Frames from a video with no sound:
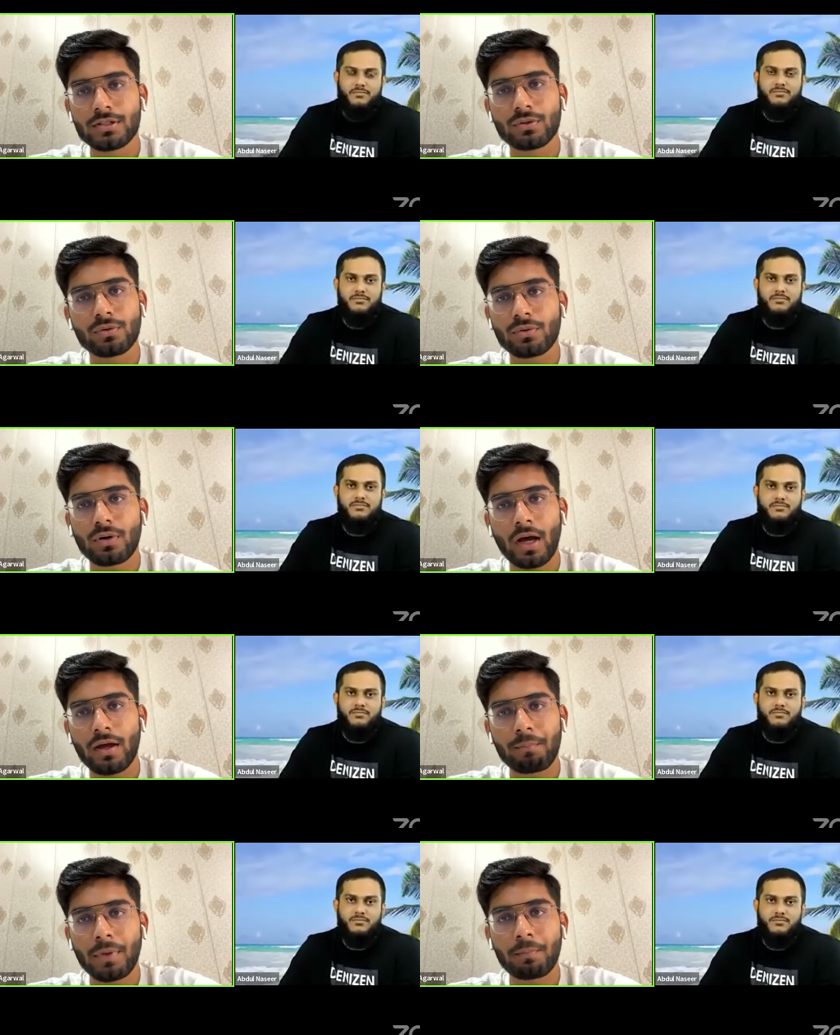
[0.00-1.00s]
Speaker 1: So
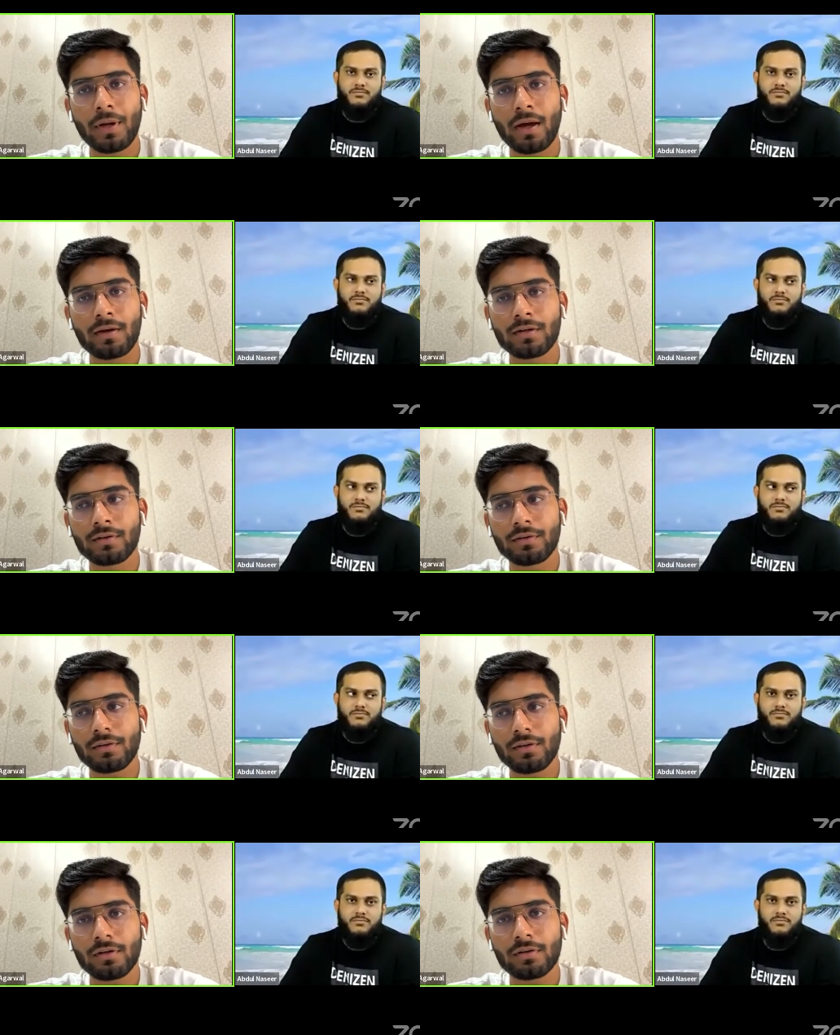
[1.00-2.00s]
I prepared uh,
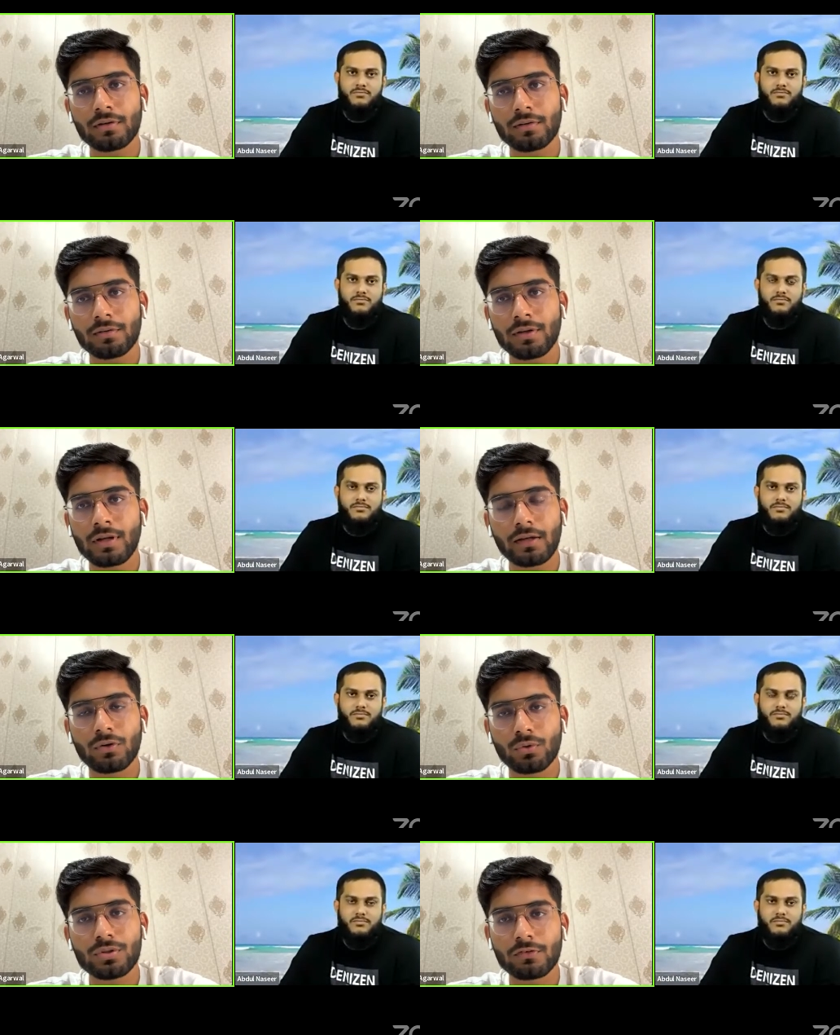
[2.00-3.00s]
uh, like
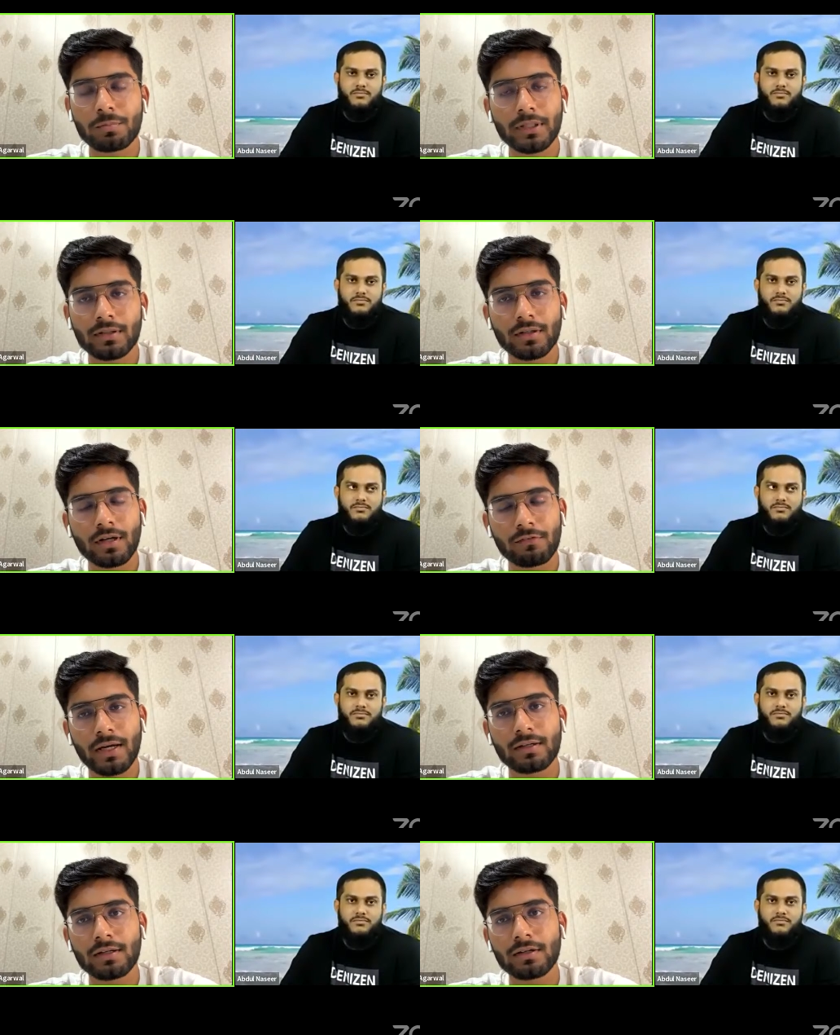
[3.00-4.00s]
notes of my third and
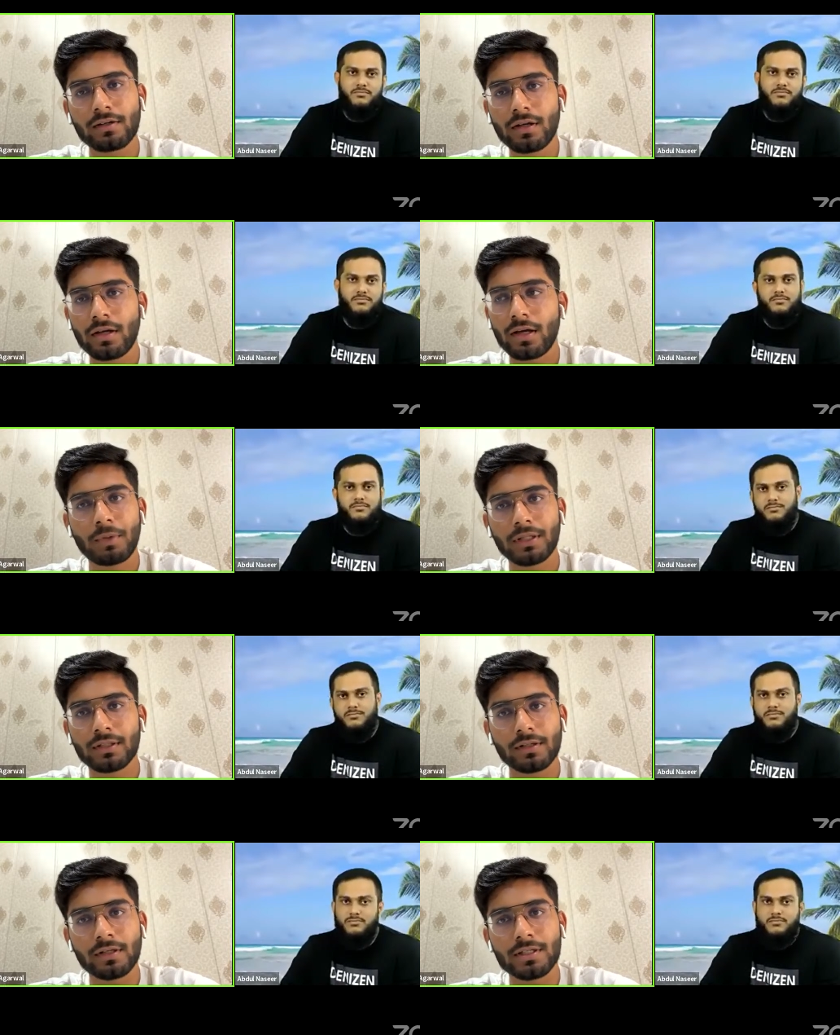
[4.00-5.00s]
final year in my
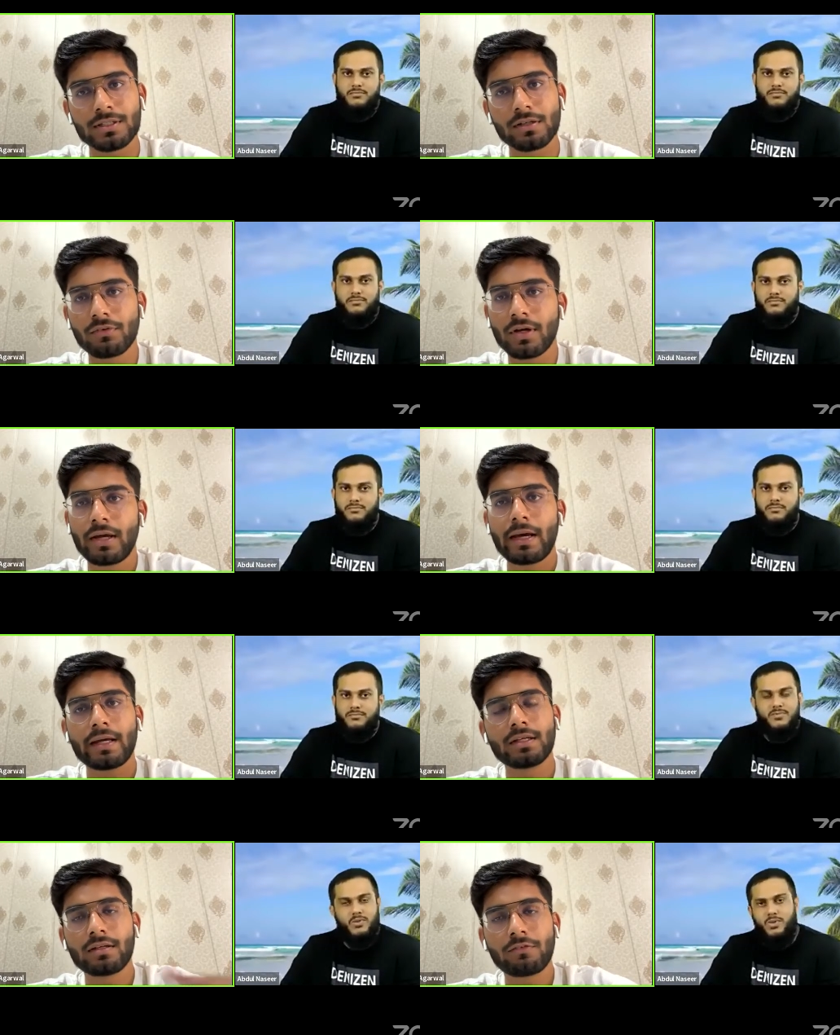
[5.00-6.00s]
third year itself,
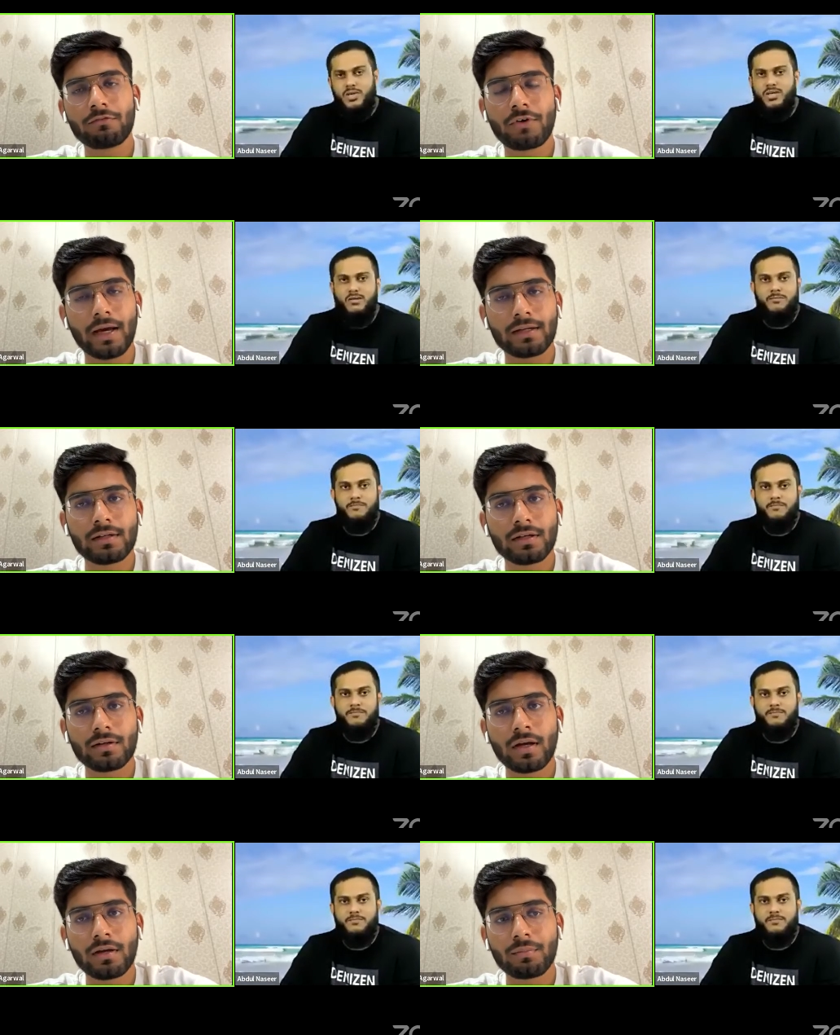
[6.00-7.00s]
and okay. then in final
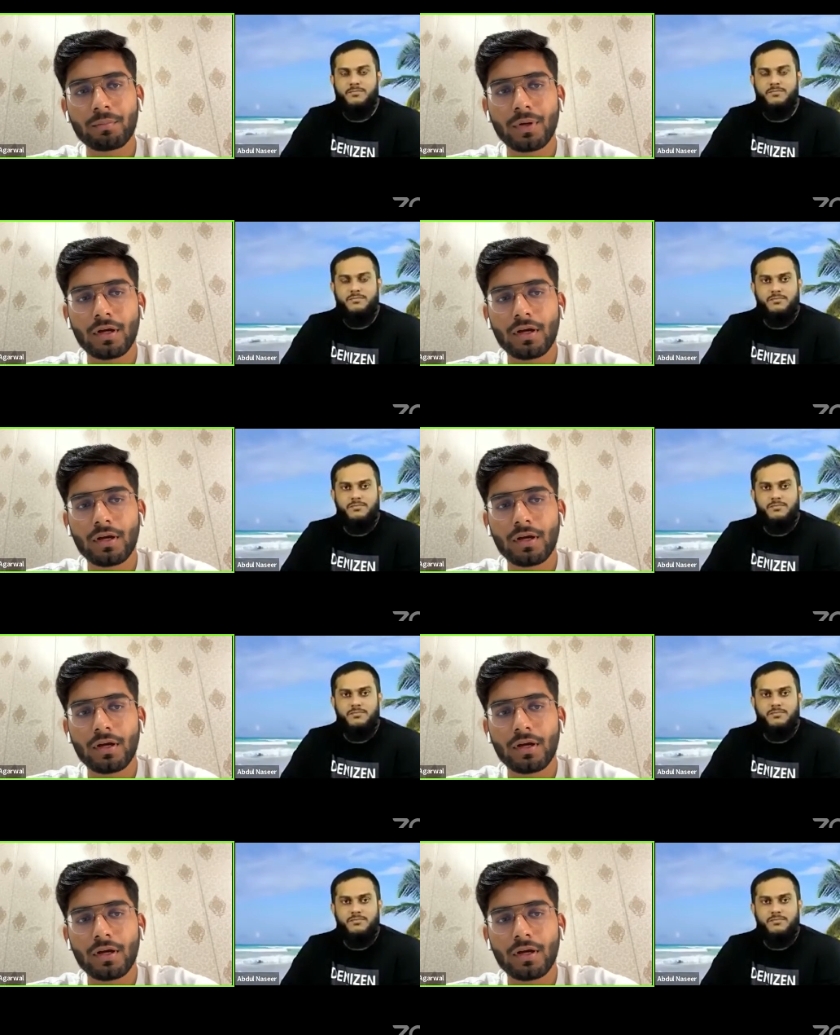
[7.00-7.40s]
year I